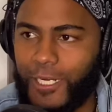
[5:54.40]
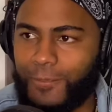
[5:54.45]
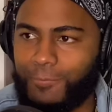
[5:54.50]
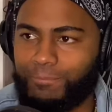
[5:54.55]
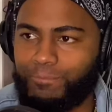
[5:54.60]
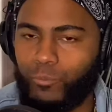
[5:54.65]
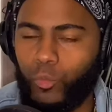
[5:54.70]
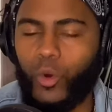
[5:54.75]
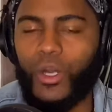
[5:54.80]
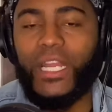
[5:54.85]

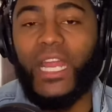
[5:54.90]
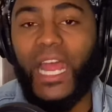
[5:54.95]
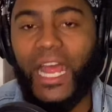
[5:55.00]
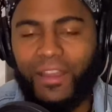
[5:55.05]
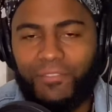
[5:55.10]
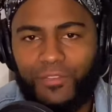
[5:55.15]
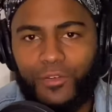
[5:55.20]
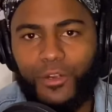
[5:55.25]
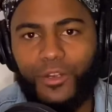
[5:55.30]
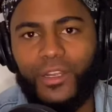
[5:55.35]

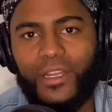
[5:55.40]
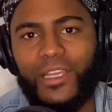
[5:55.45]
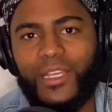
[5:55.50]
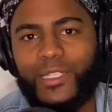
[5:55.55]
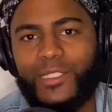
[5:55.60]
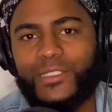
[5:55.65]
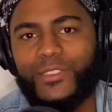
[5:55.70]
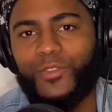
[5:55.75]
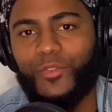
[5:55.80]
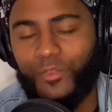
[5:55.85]
whatever
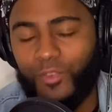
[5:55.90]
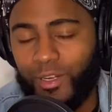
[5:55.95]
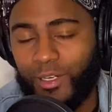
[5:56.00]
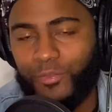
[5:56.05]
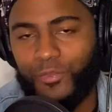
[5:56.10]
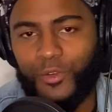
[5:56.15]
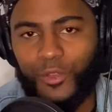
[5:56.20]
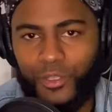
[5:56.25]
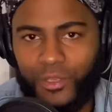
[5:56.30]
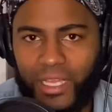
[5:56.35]
is fun
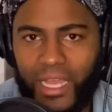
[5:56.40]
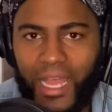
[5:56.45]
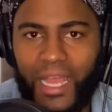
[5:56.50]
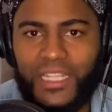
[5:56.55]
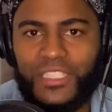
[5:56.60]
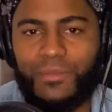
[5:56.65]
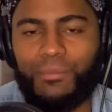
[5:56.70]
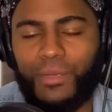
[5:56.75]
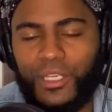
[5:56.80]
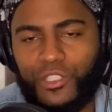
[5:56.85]
for you
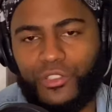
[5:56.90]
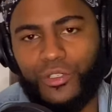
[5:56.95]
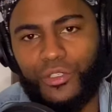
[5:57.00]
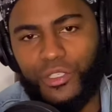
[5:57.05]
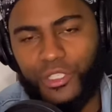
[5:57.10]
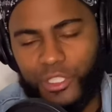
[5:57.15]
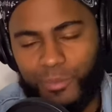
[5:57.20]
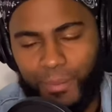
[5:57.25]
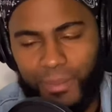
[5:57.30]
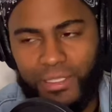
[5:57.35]
guys, make sure you're
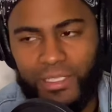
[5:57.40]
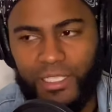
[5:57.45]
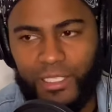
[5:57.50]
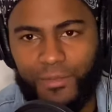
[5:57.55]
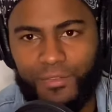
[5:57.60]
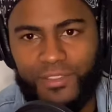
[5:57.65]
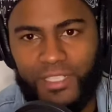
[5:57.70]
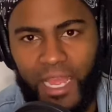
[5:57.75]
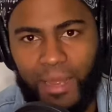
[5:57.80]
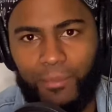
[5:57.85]
spending enough
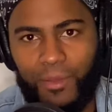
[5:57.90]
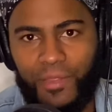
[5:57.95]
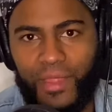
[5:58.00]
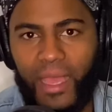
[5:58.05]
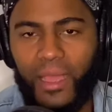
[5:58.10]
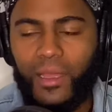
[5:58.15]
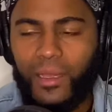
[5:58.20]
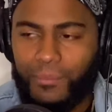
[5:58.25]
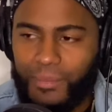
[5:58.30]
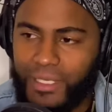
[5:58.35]
time on
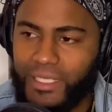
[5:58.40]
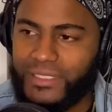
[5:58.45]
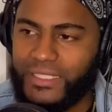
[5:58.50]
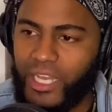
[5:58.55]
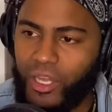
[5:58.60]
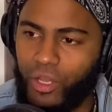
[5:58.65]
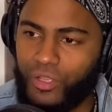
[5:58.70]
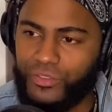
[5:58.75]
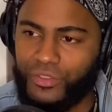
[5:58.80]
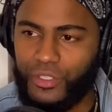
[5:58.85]
that, because that
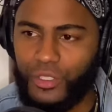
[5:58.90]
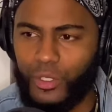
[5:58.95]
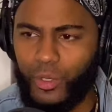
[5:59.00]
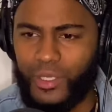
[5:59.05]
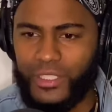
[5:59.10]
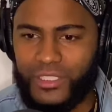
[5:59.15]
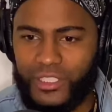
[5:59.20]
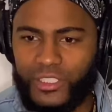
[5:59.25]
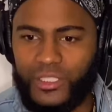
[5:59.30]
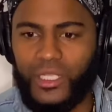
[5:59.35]
also
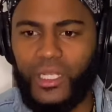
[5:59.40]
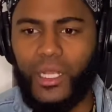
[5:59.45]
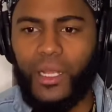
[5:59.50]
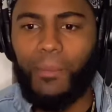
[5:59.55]
it just,